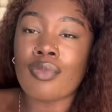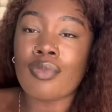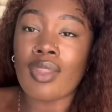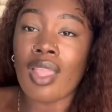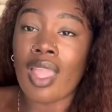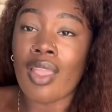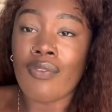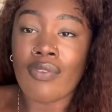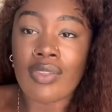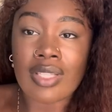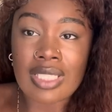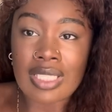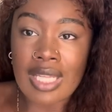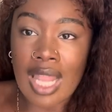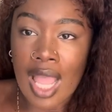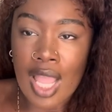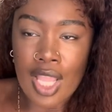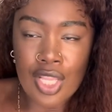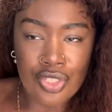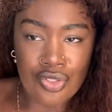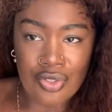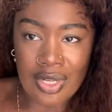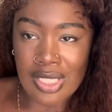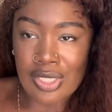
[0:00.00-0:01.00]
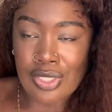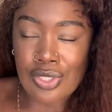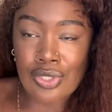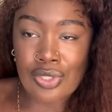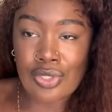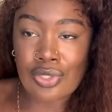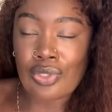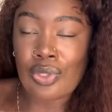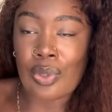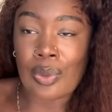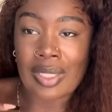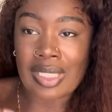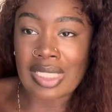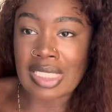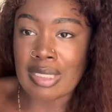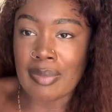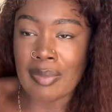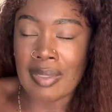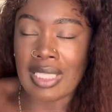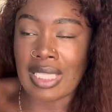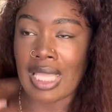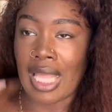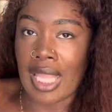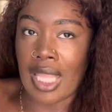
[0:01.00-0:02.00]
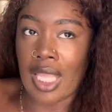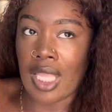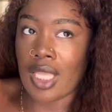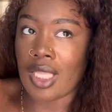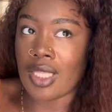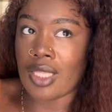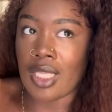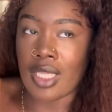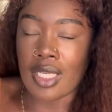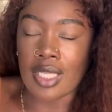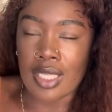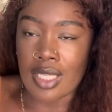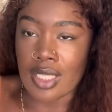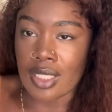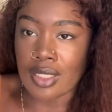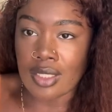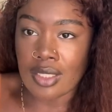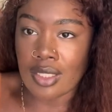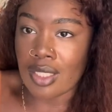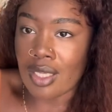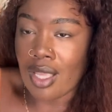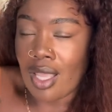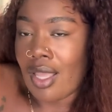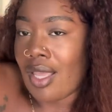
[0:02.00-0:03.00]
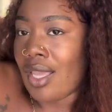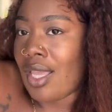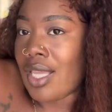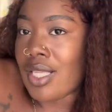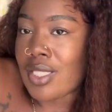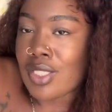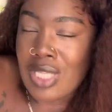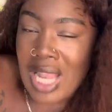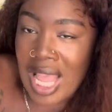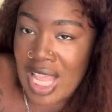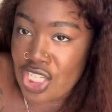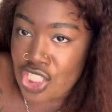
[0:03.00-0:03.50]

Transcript: If it's not addressed towards me, like, then it's not